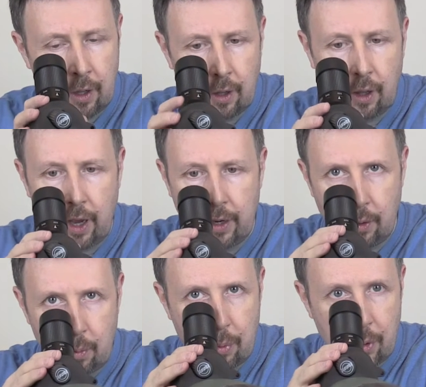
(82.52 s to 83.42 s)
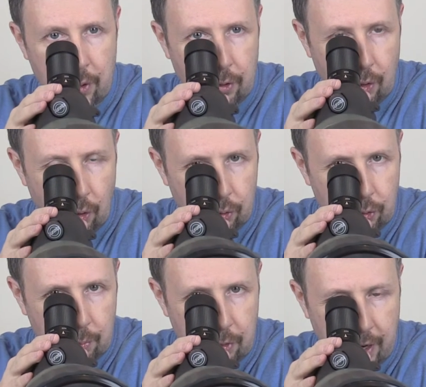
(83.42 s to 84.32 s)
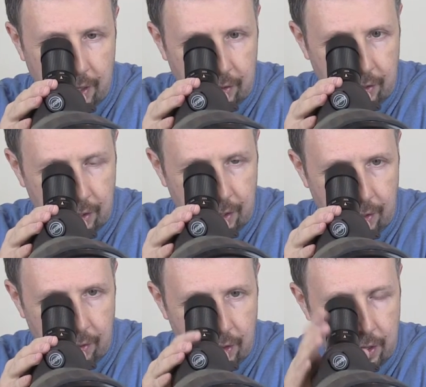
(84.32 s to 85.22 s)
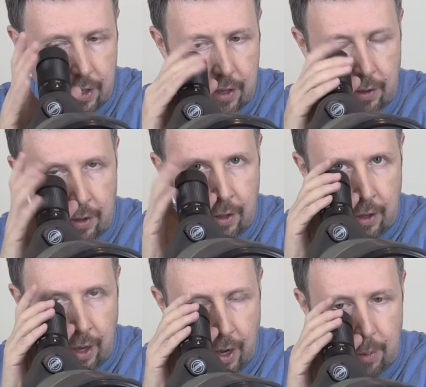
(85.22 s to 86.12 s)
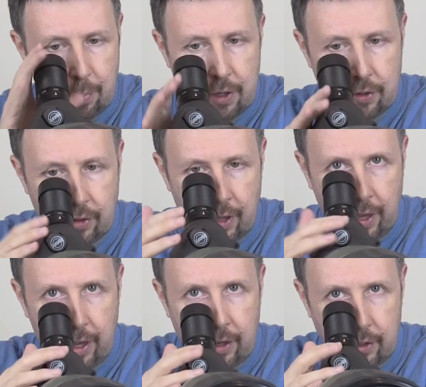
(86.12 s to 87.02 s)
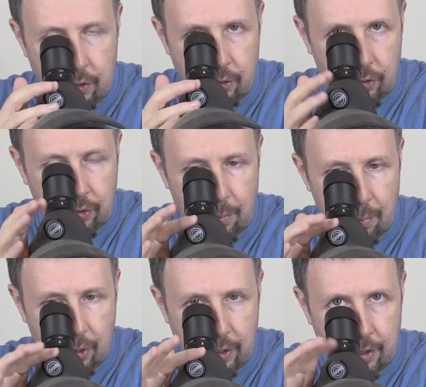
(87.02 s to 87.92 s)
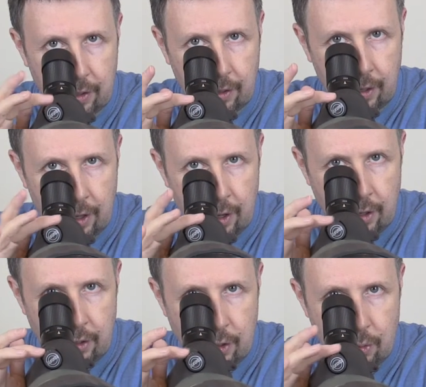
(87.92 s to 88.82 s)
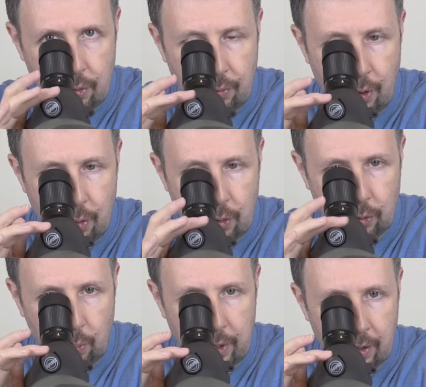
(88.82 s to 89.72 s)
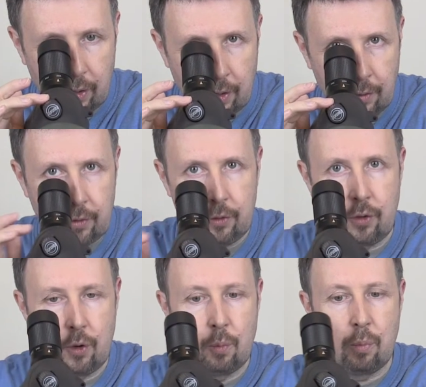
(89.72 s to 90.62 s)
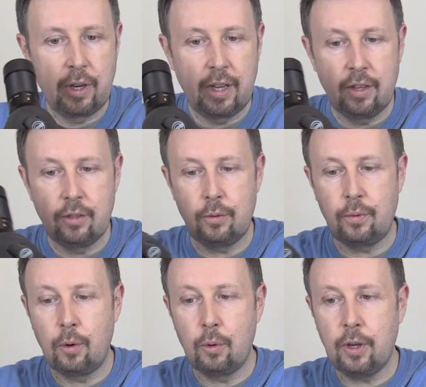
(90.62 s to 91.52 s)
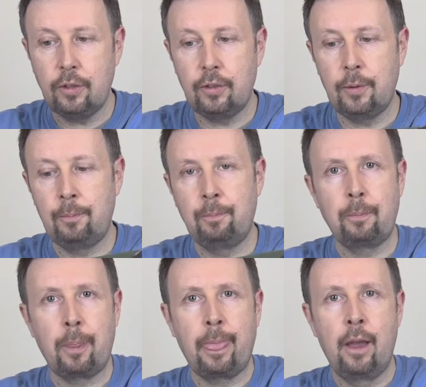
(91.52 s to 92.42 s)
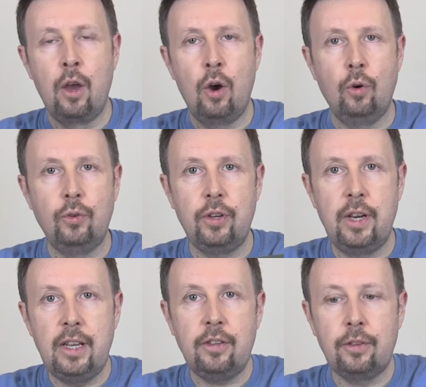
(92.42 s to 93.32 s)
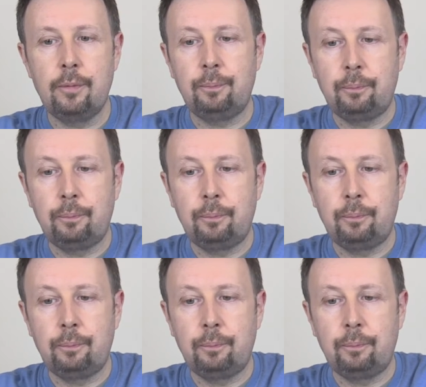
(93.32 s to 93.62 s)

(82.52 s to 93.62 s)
line up your subject in the eyepiece there, you just simply use the focus wheel to bring it into focus. Underneath,